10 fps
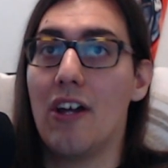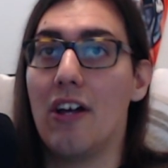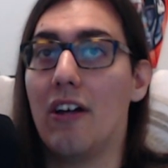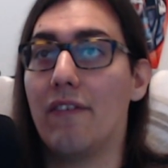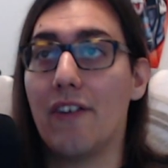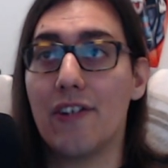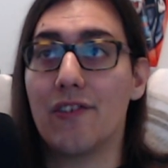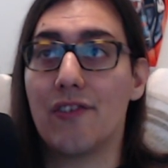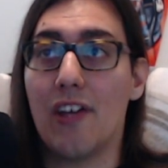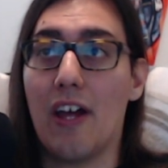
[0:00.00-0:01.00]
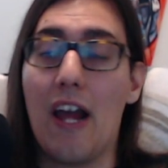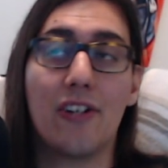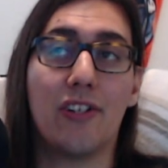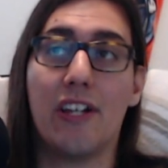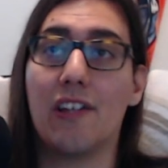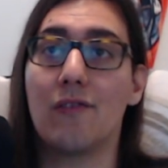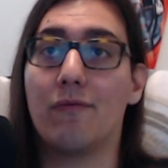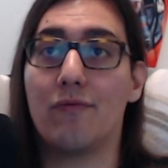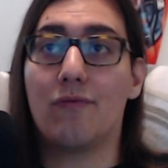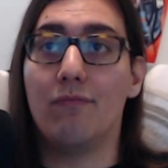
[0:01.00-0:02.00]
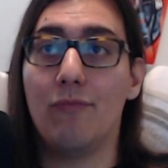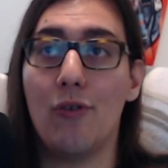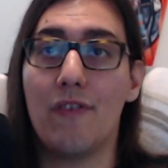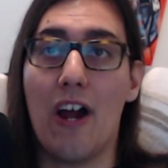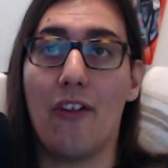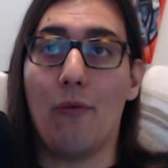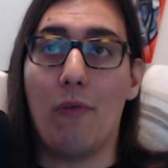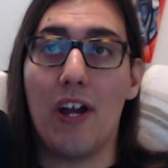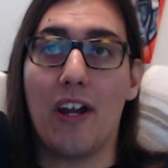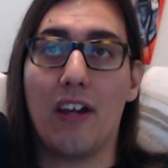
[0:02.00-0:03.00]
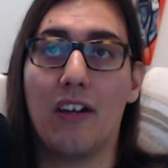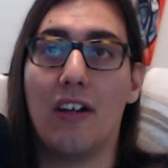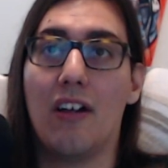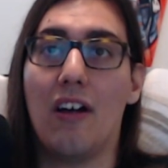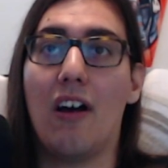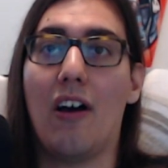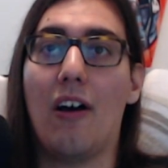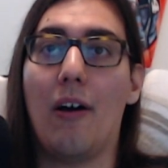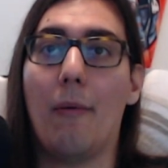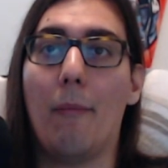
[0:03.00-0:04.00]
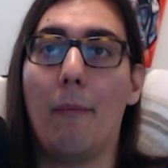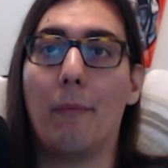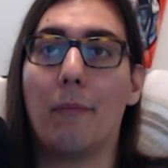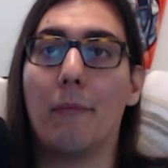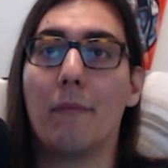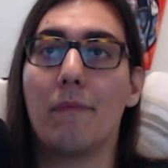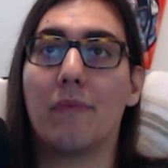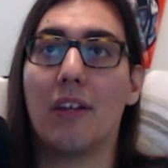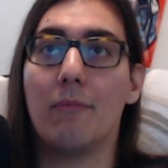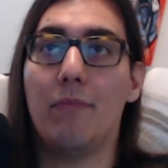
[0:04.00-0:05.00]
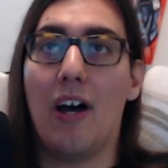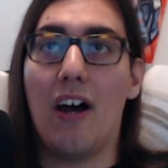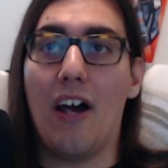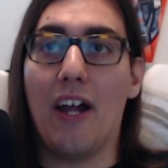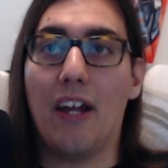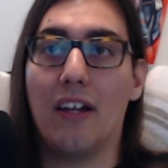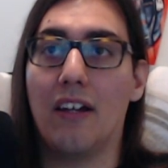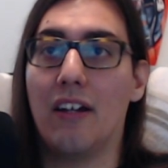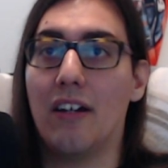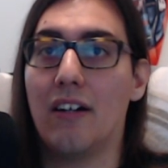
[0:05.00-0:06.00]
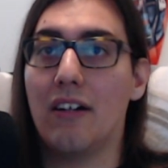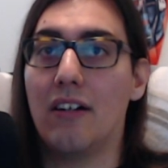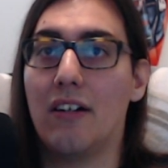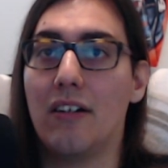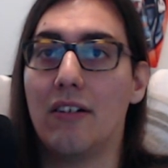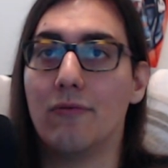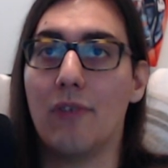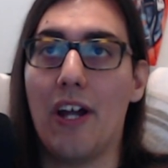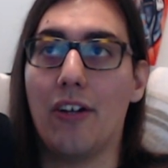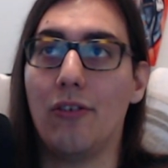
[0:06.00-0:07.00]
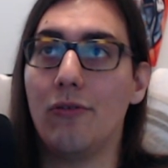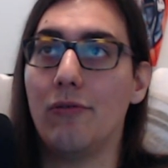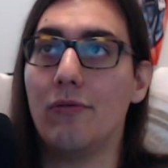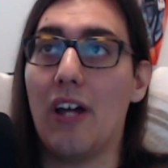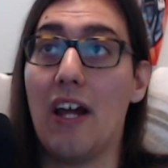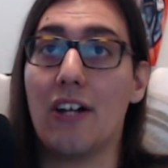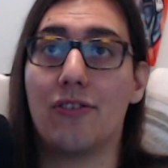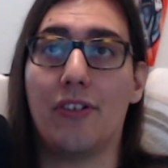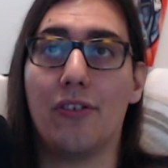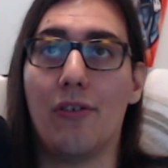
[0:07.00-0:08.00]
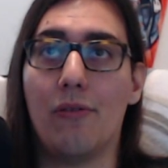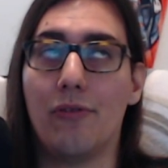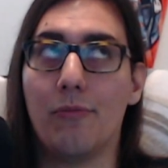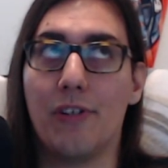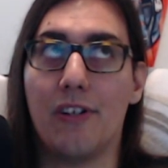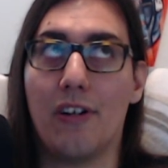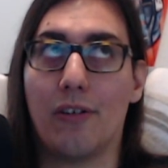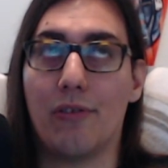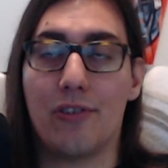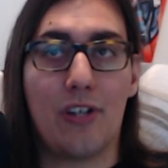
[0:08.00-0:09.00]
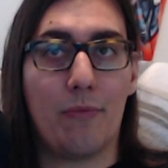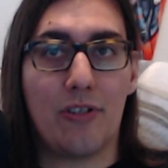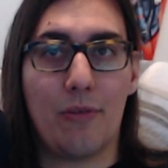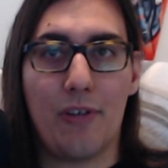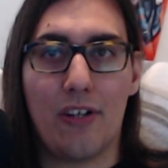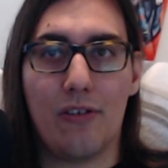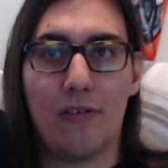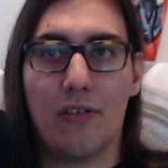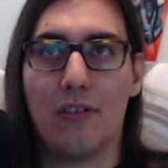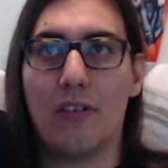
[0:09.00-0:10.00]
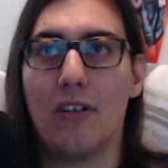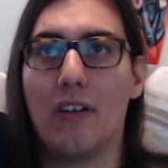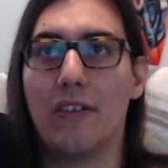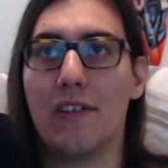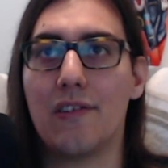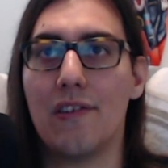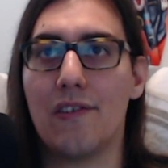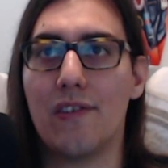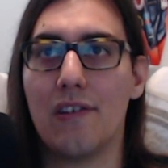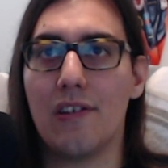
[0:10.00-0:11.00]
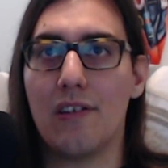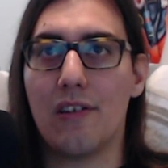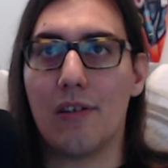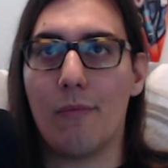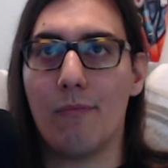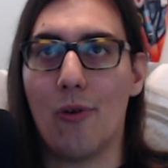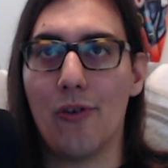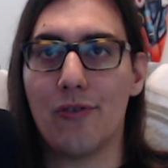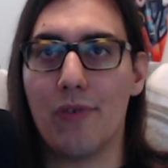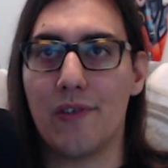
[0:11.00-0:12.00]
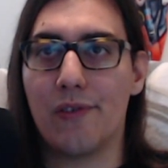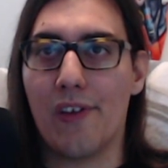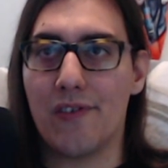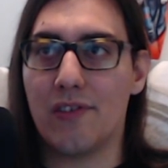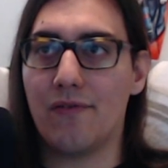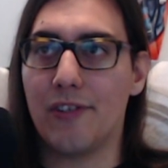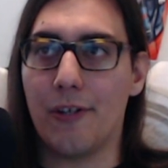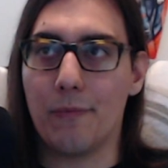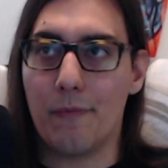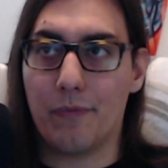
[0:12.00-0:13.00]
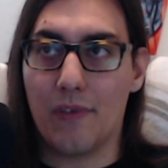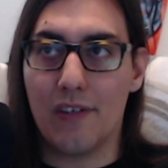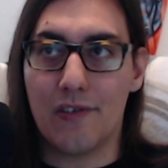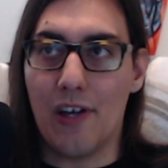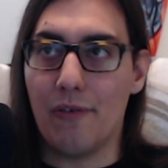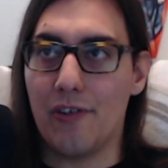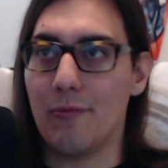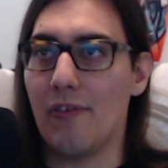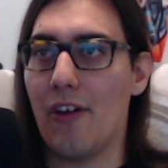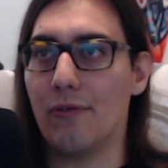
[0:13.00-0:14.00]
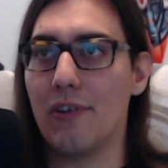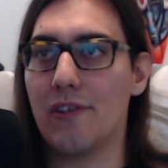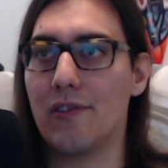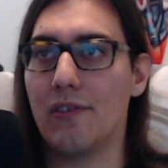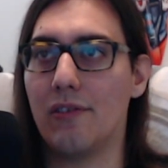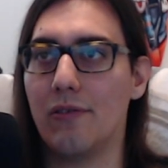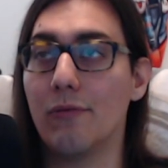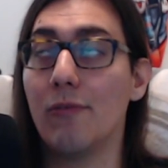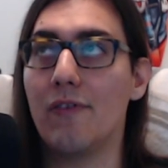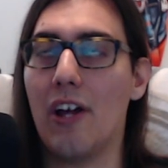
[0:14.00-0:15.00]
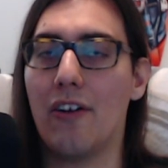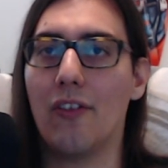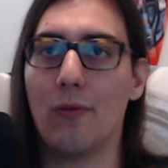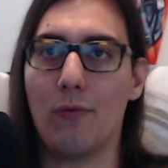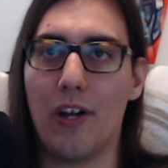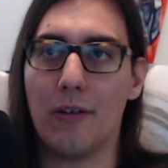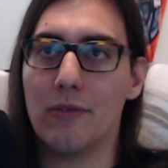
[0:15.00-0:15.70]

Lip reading: He finishes. Actually, he gets moved out of the way by Ryan New. Actually, no, Newman did not go to the championship that year. This is the March race, 2017. It's not when he's moved out of the race or moved out of the way.